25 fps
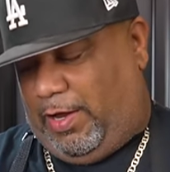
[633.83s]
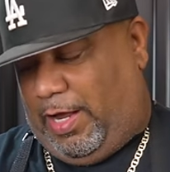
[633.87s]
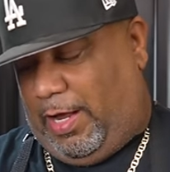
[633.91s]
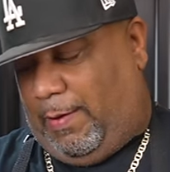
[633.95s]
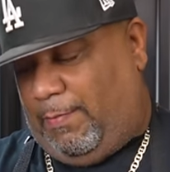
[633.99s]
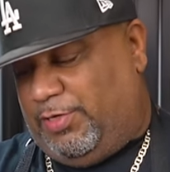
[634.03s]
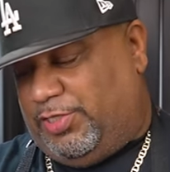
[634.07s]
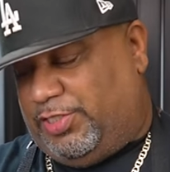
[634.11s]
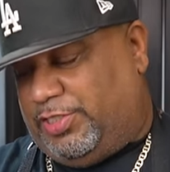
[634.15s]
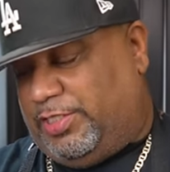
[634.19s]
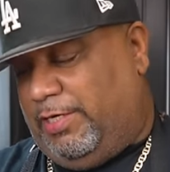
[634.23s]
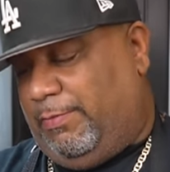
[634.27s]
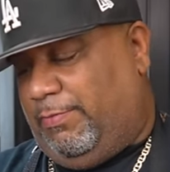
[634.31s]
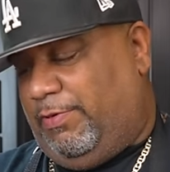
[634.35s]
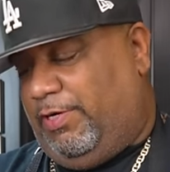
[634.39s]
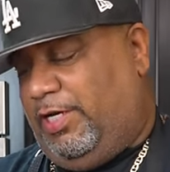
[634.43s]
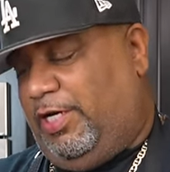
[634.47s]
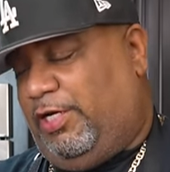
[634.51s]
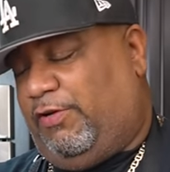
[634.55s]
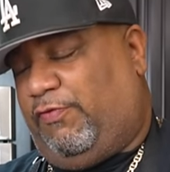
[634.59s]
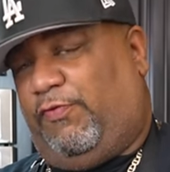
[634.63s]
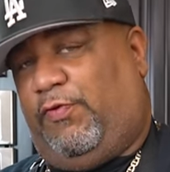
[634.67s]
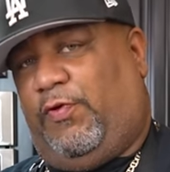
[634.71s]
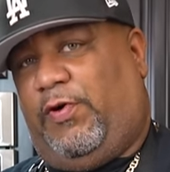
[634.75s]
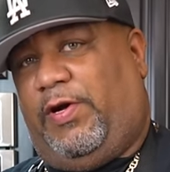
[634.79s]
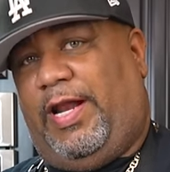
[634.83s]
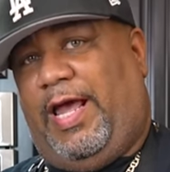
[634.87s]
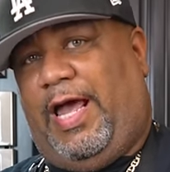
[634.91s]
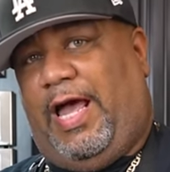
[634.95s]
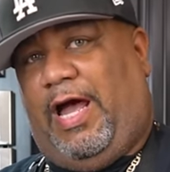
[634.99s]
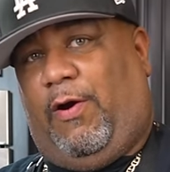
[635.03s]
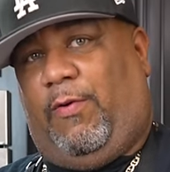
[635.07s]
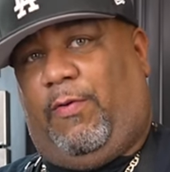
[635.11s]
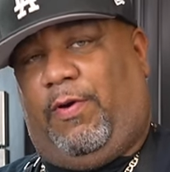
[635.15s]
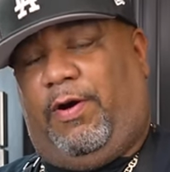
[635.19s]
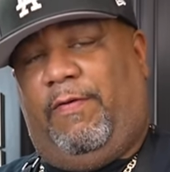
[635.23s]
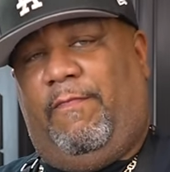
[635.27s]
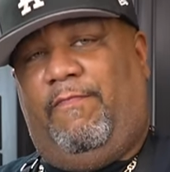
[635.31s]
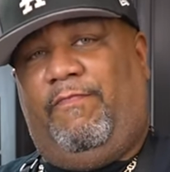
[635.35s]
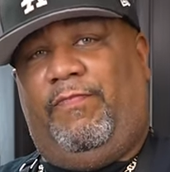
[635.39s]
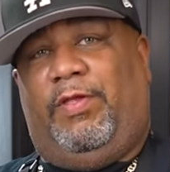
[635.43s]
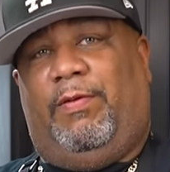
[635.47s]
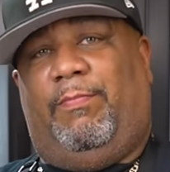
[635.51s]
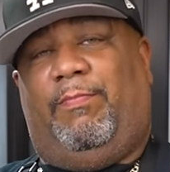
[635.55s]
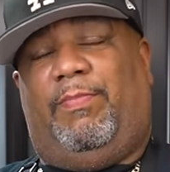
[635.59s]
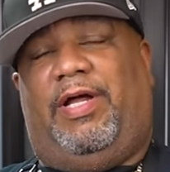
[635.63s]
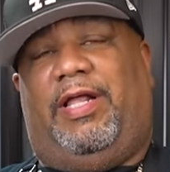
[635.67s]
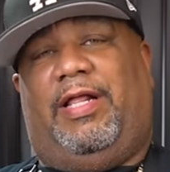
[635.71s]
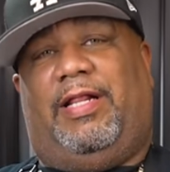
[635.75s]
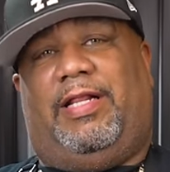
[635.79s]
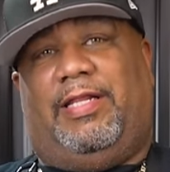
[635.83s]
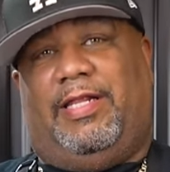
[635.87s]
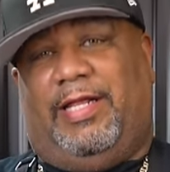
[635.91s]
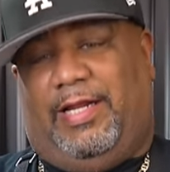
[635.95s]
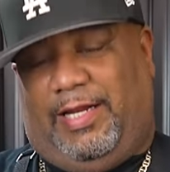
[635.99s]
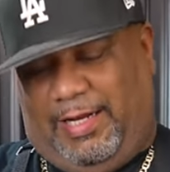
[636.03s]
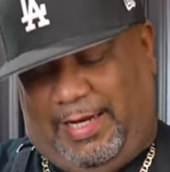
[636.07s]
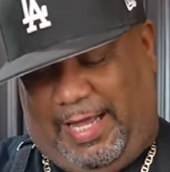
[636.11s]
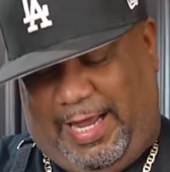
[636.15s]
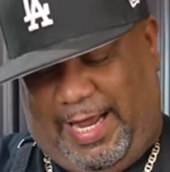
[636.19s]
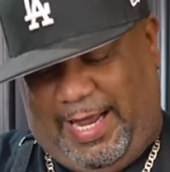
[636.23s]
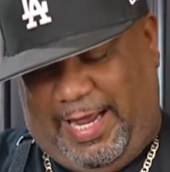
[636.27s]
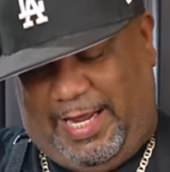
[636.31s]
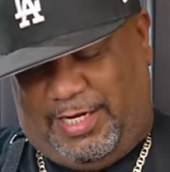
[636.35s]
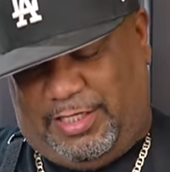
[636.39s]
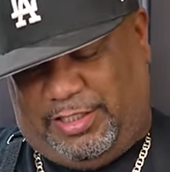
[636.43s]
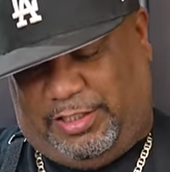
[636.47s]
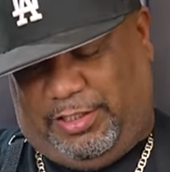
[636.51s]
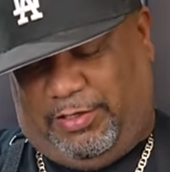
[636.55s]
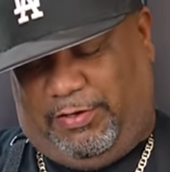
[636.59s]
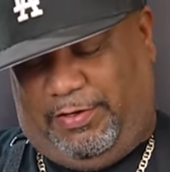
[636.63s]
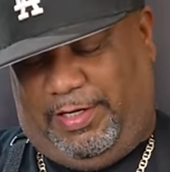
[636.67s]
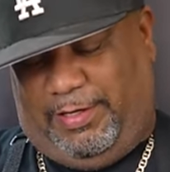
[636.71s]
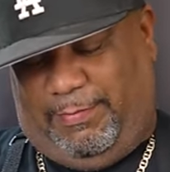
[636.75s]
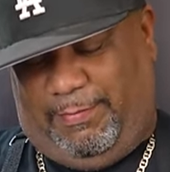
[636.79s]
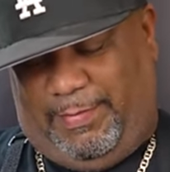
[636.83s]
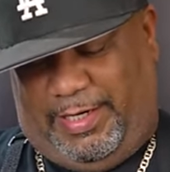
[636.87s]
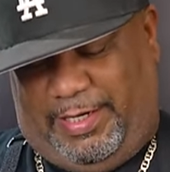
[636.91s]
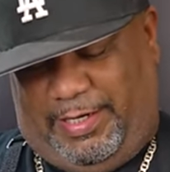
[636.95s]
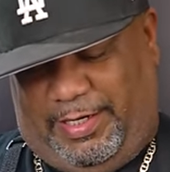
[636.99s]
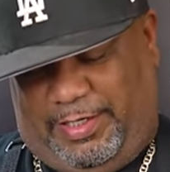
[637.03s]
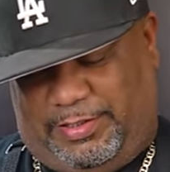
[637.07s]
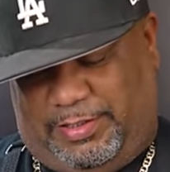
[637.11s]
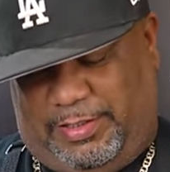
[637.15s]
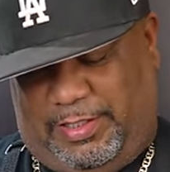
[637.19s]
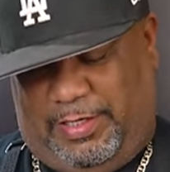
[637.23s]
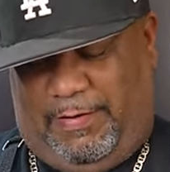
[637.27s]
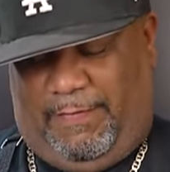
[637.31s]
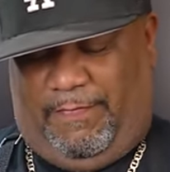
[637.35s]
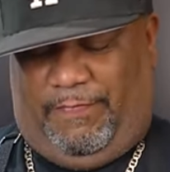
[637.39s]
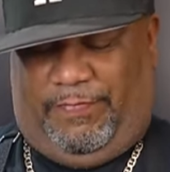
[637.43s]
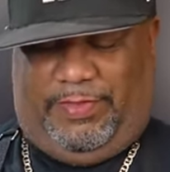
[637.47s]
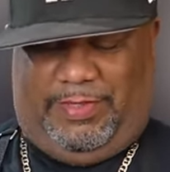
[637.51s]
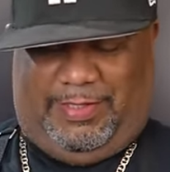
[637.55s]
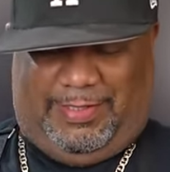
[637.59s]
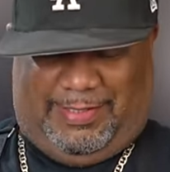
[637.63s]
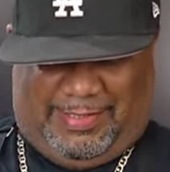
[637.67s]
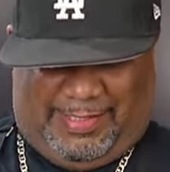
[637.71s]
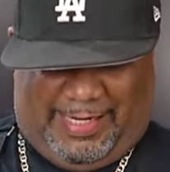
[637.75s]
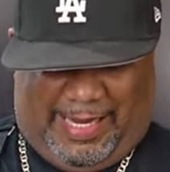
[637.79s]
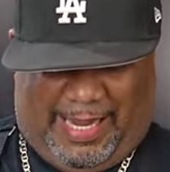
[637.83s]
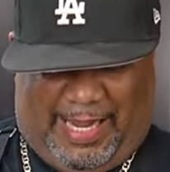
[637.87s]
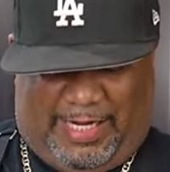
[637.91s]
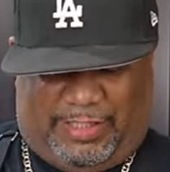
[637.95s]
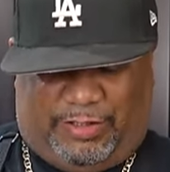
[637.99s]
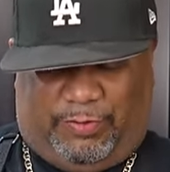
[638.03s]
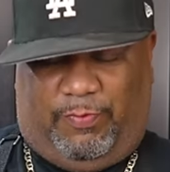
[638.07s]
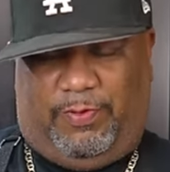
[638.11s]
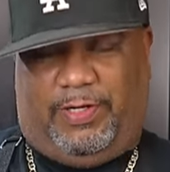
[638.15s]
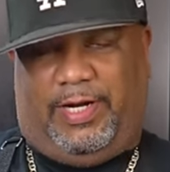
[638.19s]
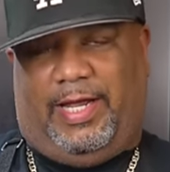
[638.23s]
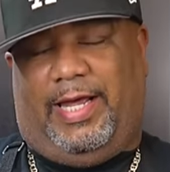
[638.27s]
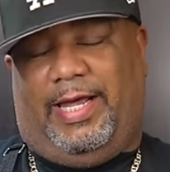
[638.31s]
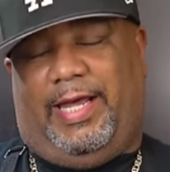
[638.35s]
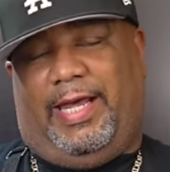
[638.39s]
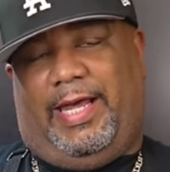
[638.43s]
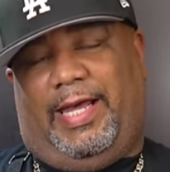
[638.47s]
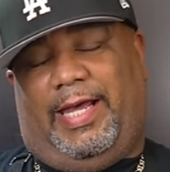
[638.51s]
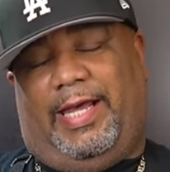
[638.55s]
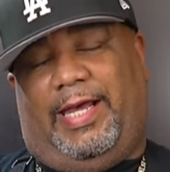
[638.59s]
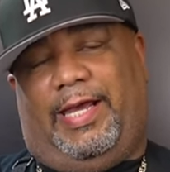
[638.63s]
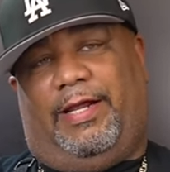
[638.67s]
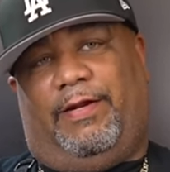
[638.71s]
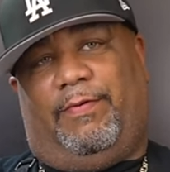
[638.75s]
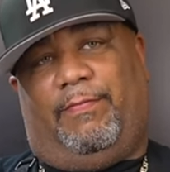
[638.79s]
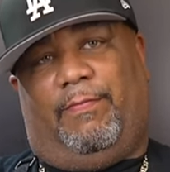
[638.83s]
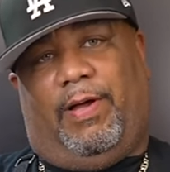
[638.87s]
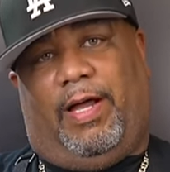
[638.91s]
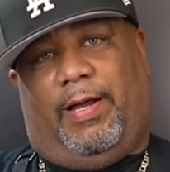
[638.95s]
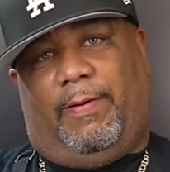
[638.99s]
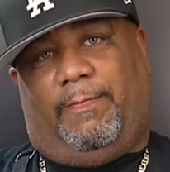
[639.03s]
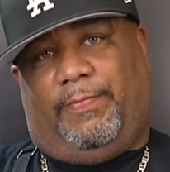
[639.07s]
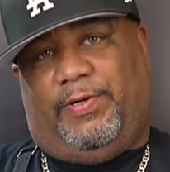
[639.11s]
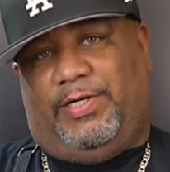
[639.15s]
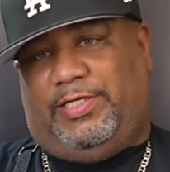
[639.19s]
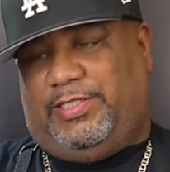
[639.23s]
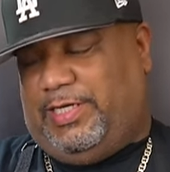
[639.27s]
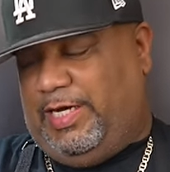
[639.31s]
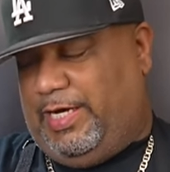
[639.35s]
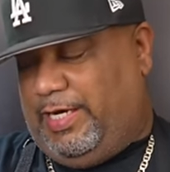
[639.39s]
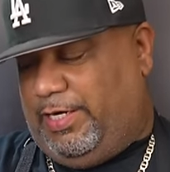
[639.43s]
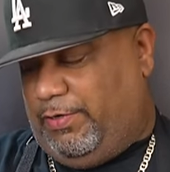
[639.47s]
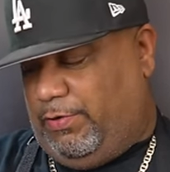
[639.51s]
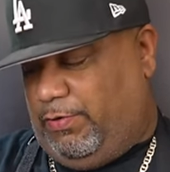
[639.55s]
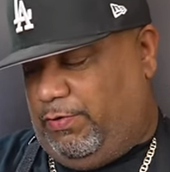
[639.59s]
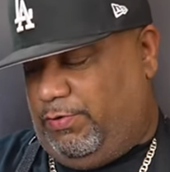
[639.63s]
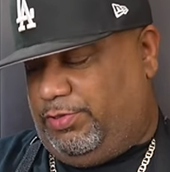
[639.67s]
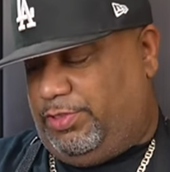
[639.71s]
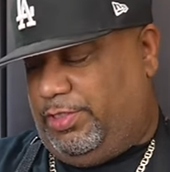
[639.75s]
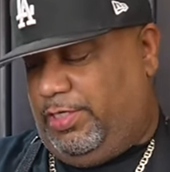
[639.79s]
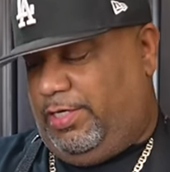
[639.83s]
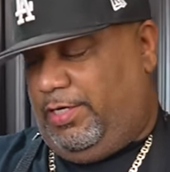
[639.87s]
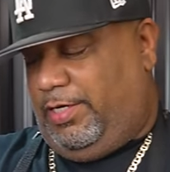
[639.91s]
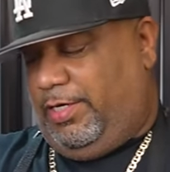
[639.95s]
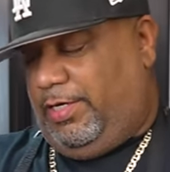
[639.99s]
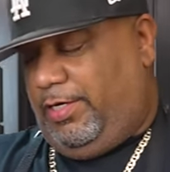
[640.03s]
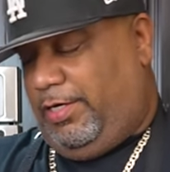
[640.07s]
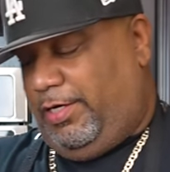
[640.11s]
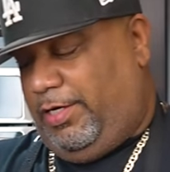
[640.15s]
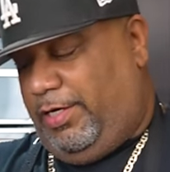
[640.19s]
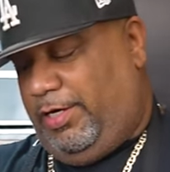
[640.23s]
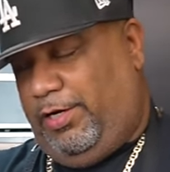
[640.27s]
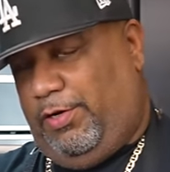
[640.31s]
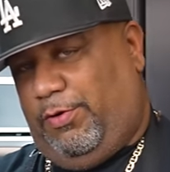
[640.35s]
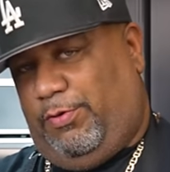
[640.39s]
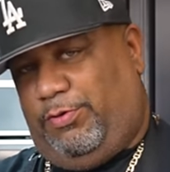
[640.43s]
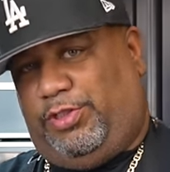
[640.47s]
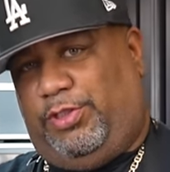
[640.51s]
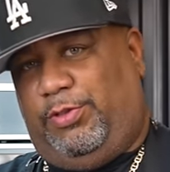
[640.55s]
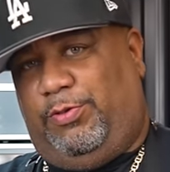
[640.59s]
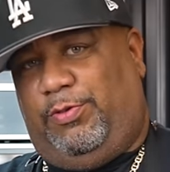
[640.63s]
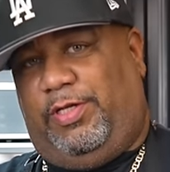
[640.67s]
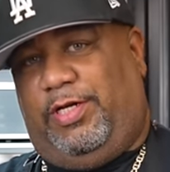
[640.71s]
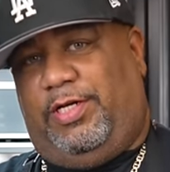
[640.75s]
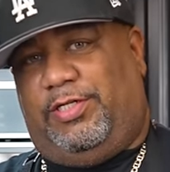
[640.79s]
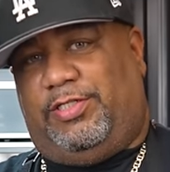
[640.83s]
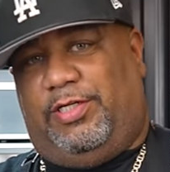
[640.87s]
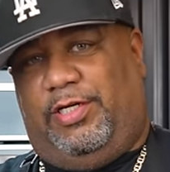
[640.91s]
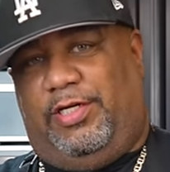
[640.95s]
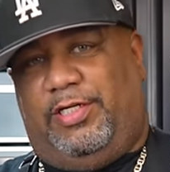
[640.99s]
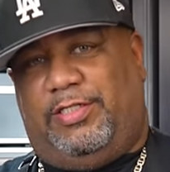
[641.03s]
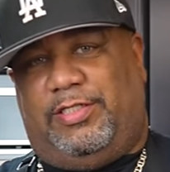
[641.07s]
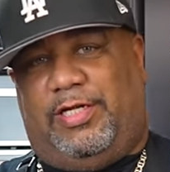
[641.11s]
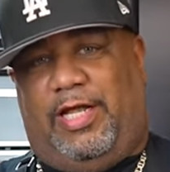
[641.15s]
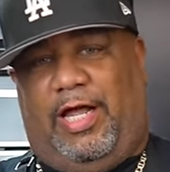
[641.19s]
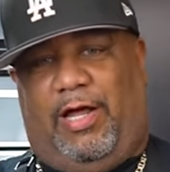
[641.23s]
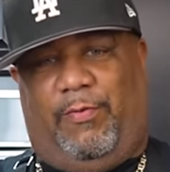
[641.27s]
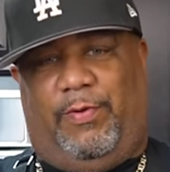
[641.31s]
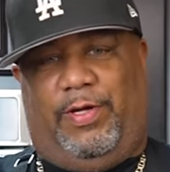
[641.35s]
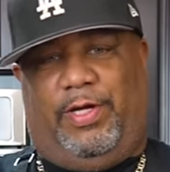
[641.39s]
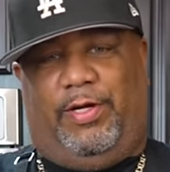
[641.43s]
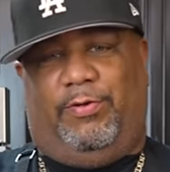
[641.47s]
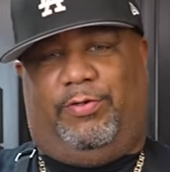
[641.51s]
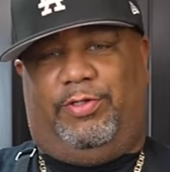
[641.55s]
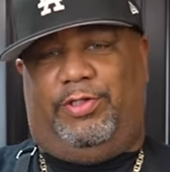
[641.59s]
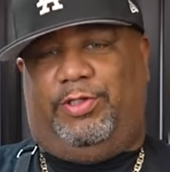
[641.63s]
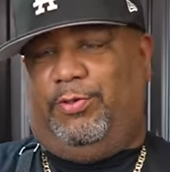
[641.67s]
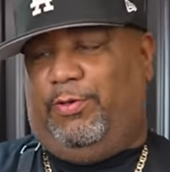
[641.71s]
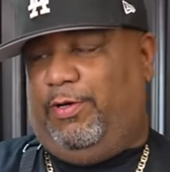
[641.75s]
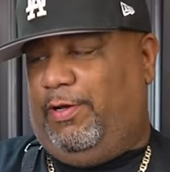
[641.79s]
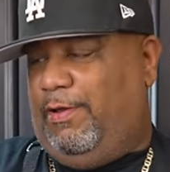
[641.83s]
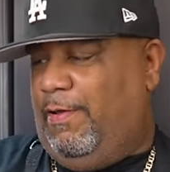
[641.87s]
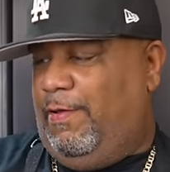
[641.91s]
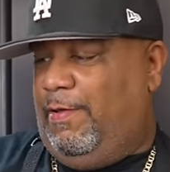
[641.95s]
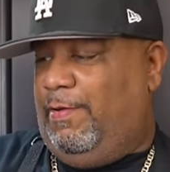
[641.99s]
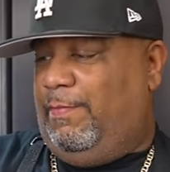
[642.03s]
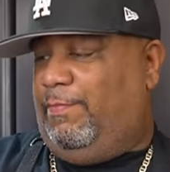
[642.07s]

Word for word: I'm gonna simmer this for an hour, but the last 30 minutes, that's when I add my potatoes, you know, to this, and this is how we're gonna do it.